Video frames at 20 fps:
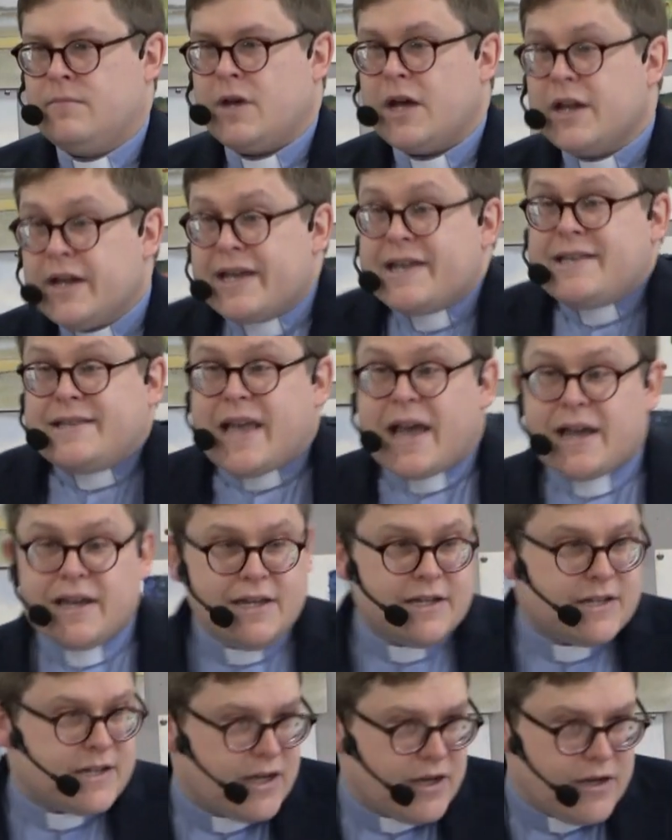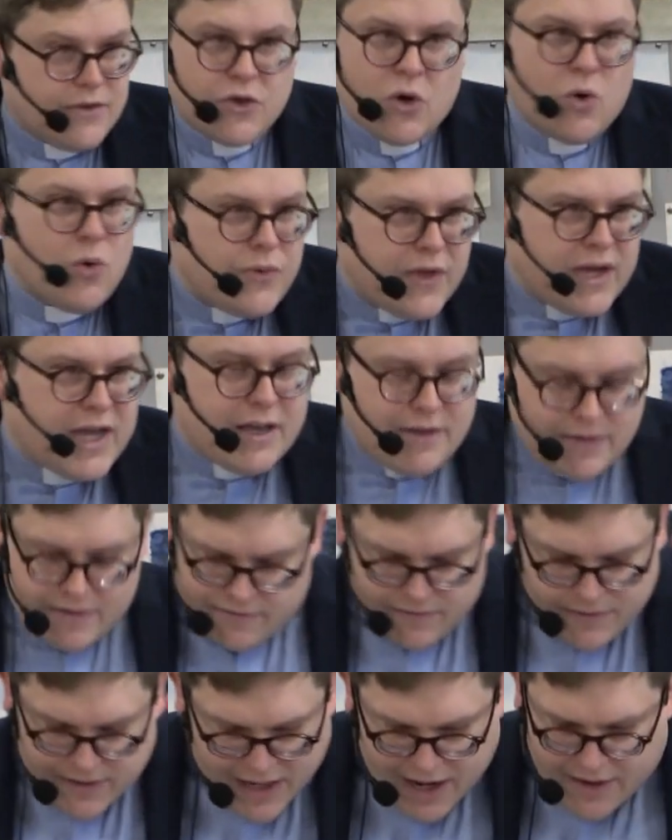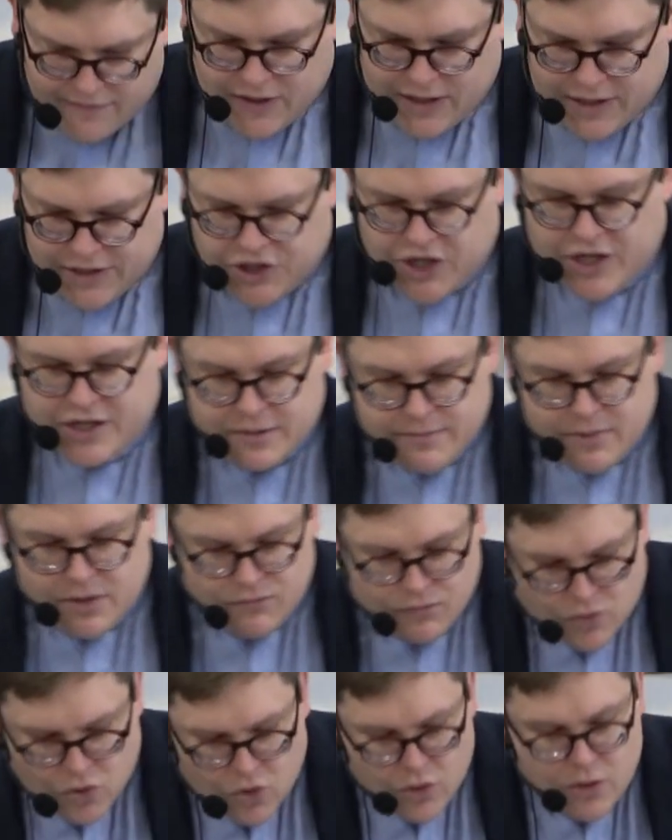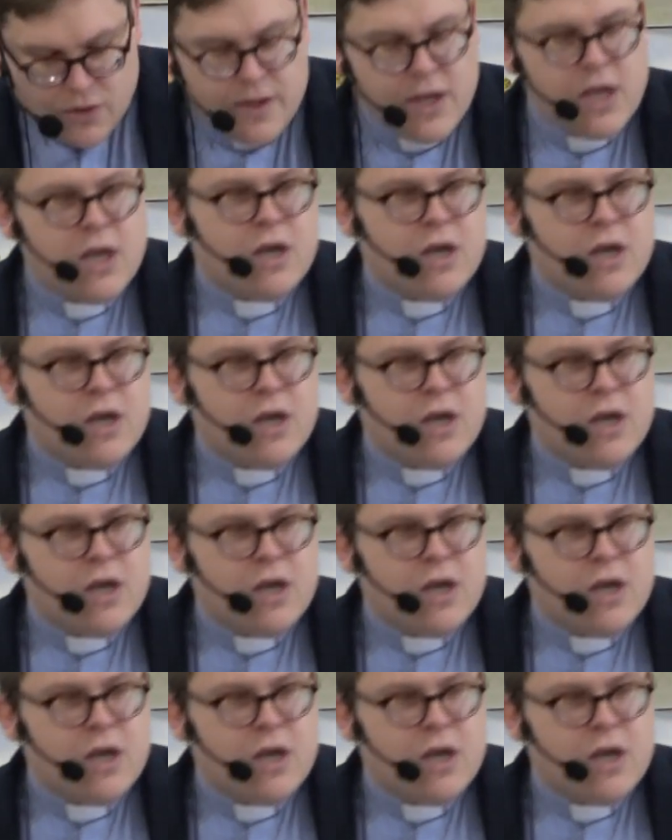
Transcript: An executor, though they have a legitimate role,